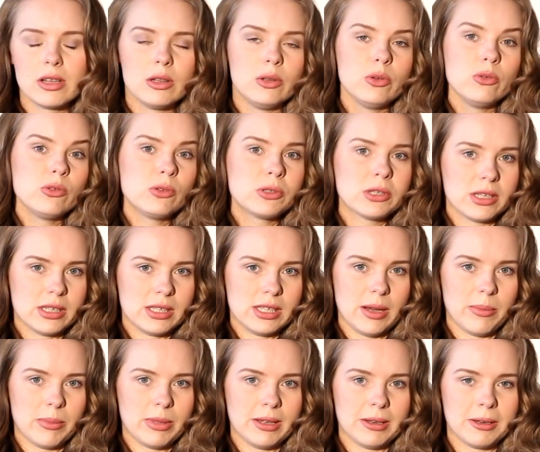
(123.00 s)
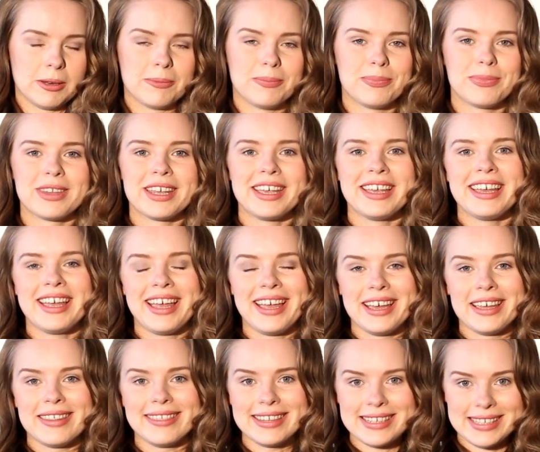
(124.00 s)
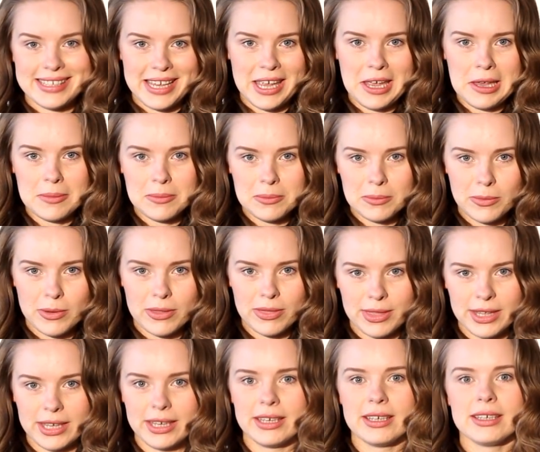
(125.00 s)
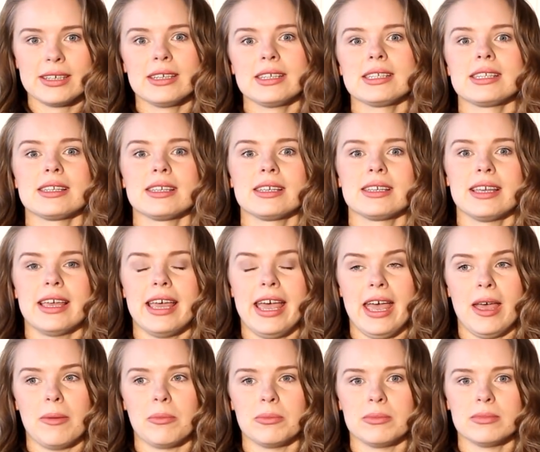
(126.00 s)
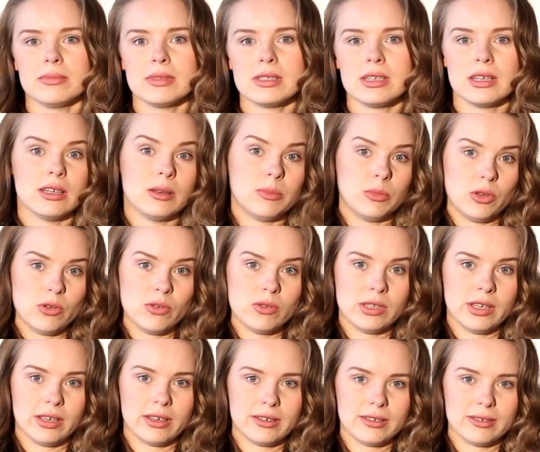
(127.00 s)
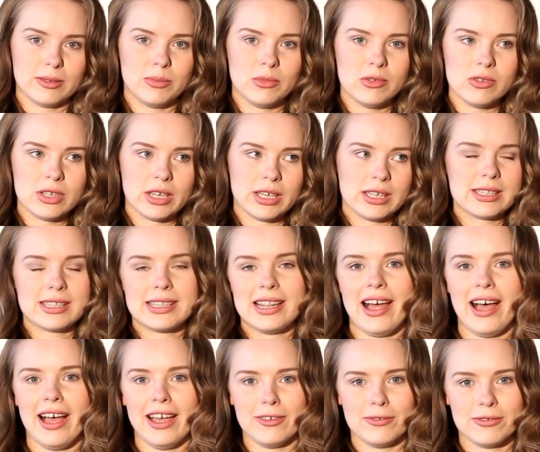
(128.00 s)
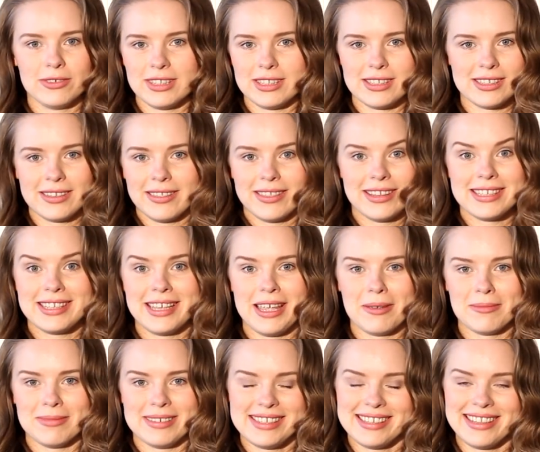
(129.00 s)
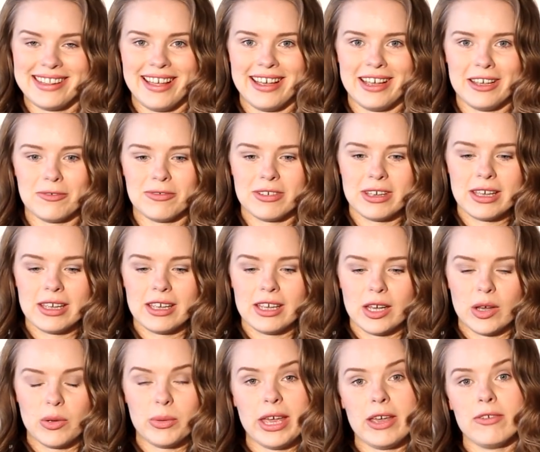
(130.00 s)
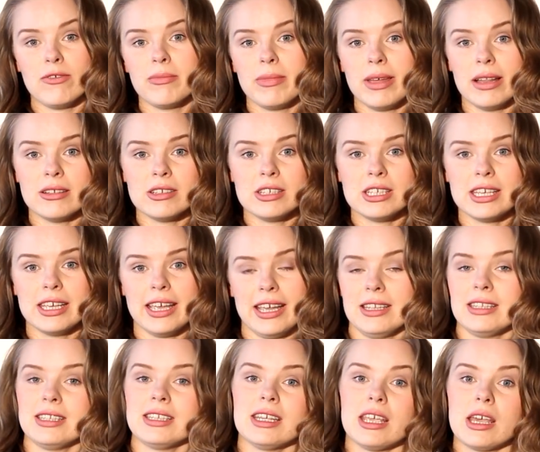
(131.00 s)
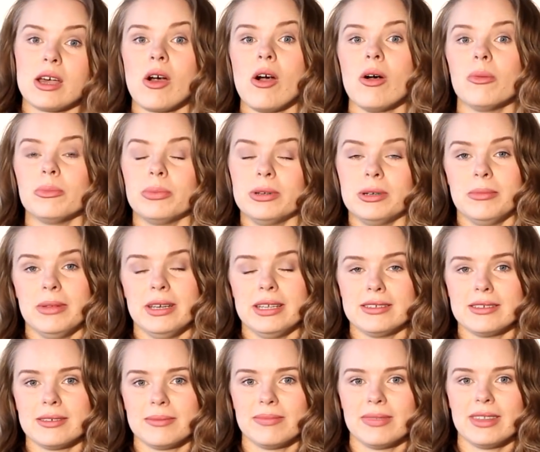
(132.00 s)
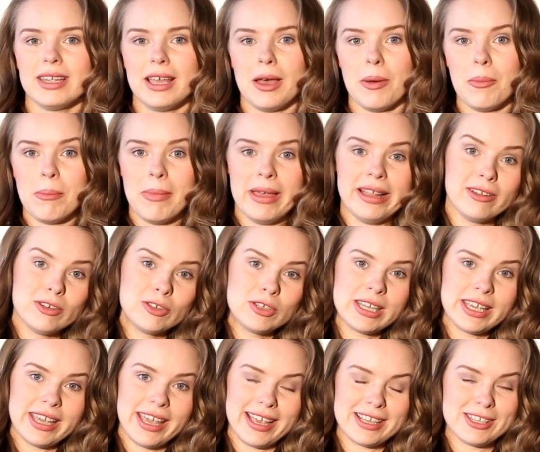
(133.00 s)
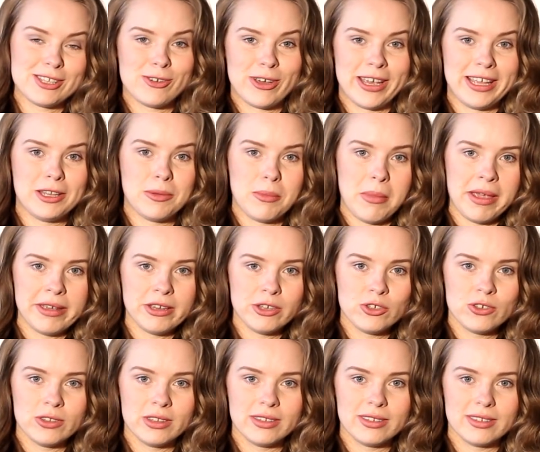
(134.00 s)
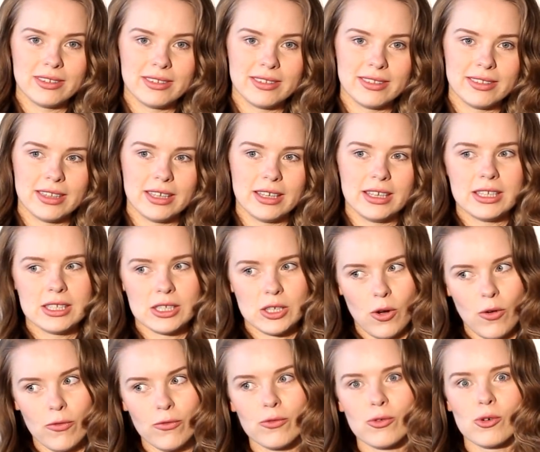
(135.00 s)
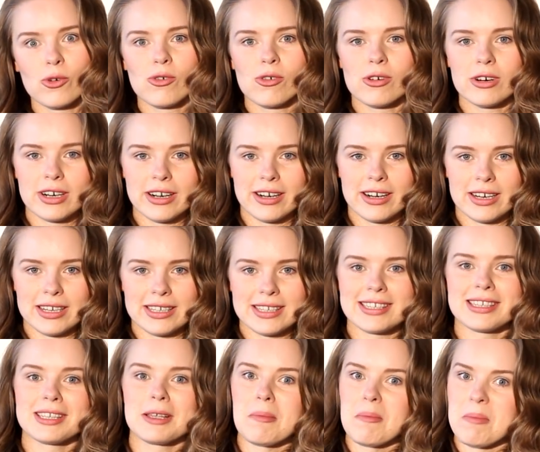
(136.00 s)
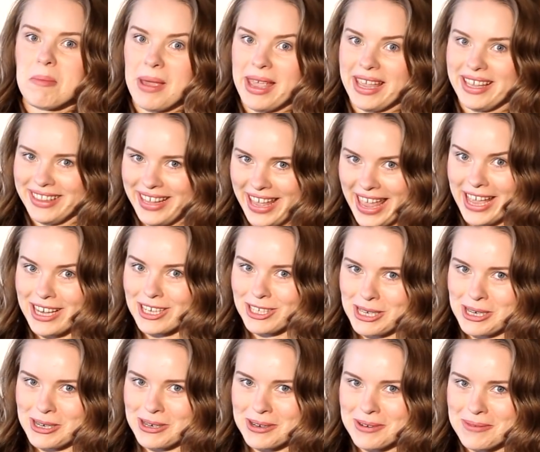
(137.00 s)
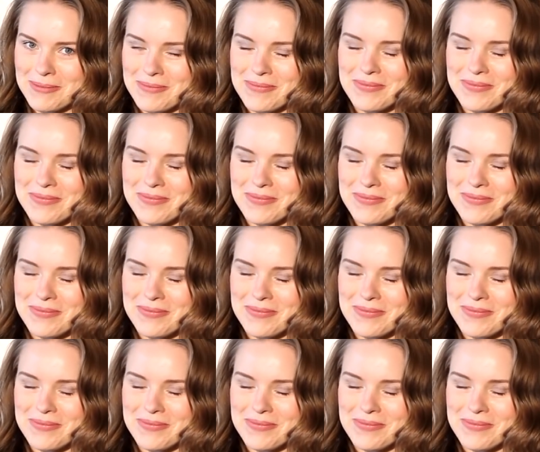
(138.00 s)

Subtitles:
lose something. The same thing happens in music. Music, it's life. It's the same as life. We have melody and accompaniment. Melody, as you can imagine, is of course main actor,